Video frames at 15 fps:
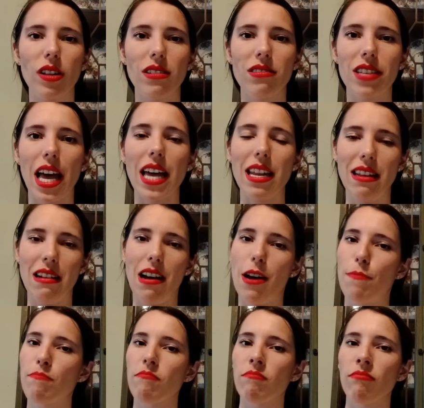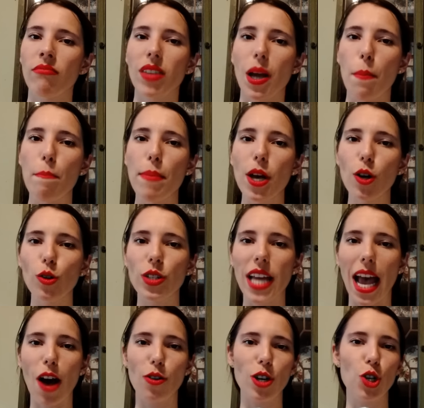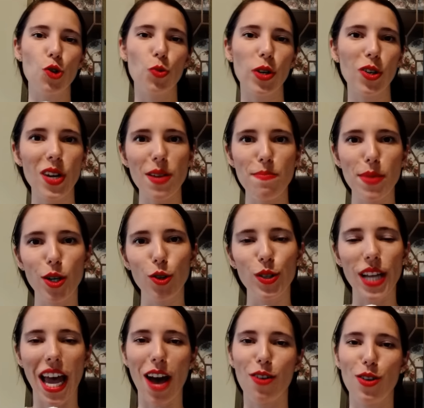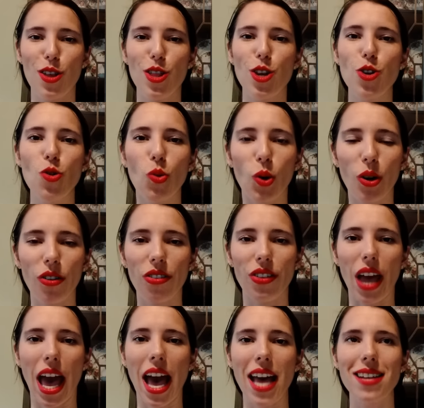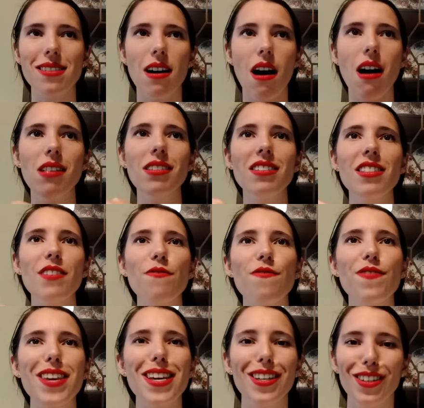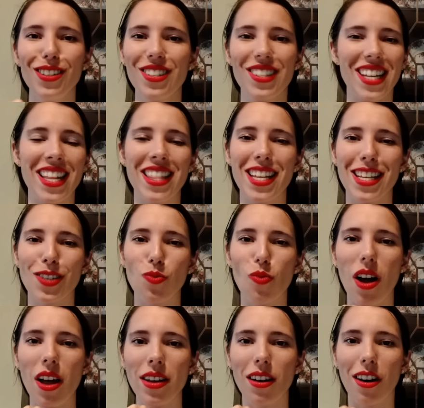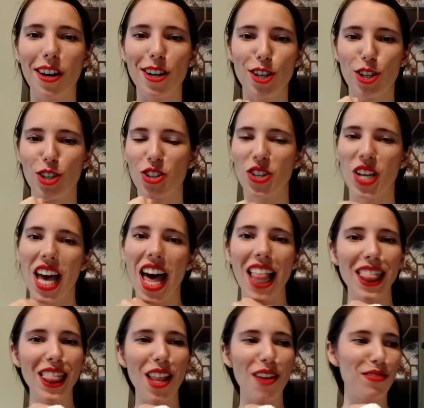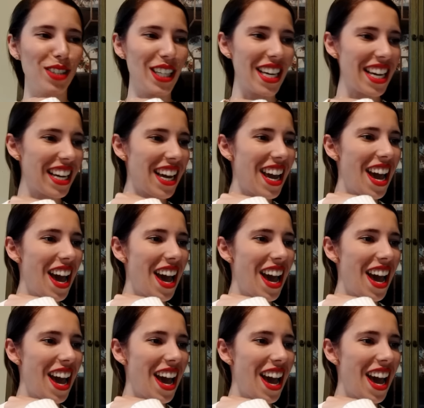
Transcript: It's set in a dreary mill town in the north, and all of the feels in this one are just lovely.